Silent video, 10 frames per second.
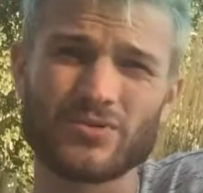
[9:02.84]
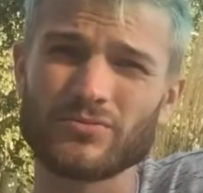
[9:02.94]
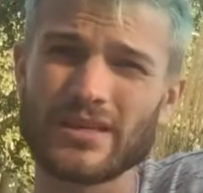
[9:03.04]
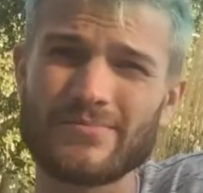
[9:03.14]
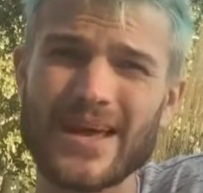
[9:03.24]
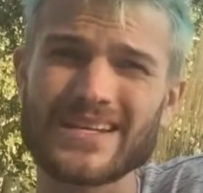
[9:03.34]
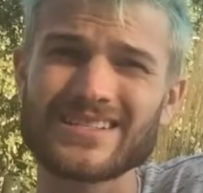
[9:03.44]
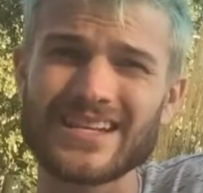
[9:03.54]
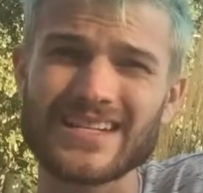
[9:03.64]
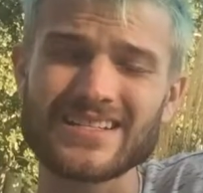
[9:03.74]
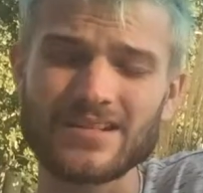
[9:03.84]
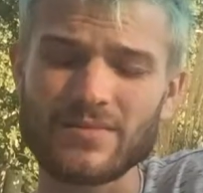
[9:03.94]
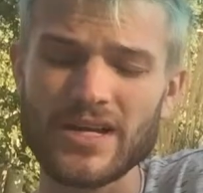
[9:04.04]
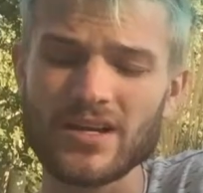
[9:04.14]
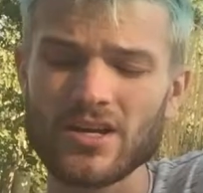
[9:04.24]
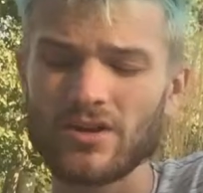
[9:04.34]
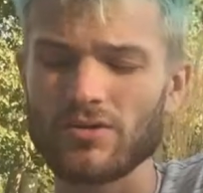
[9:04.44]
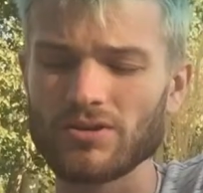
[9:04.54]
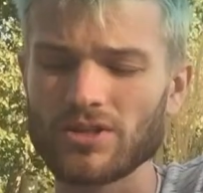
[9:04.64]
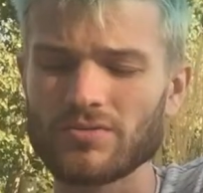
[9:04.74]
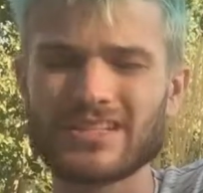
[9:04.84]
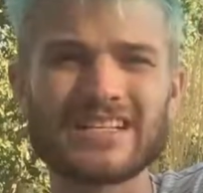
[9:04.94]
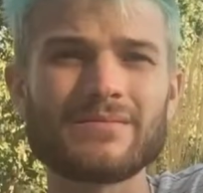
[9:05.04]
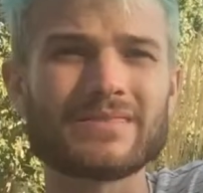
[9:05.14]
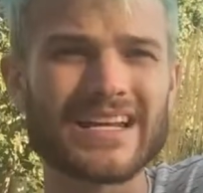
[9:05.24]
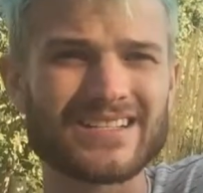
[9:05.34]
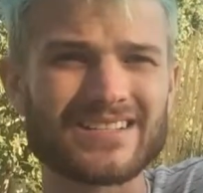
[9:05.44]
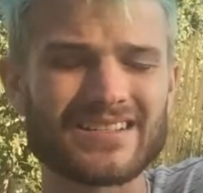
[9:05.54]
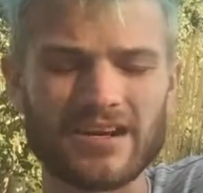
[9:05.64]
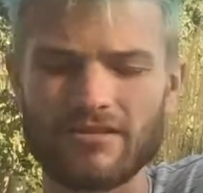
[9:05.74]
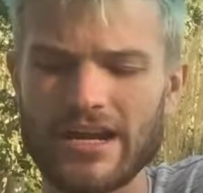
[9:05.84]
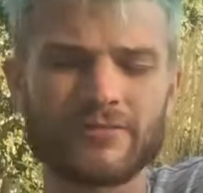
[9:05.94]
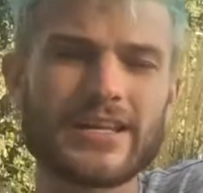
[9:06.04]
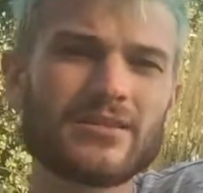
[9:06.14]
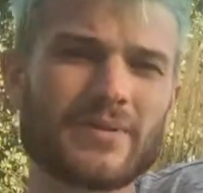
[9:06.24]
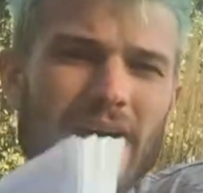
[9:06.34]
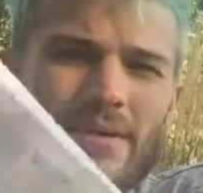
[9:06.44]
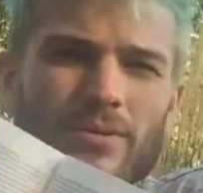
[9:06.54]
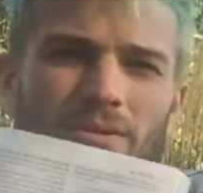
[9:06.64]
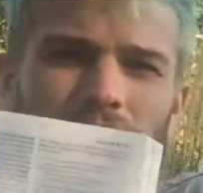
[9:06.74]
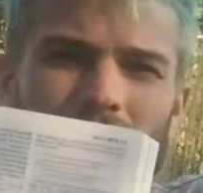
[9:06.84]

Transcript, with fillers: don't really make sense to me or don't seem necessary. Read the Bible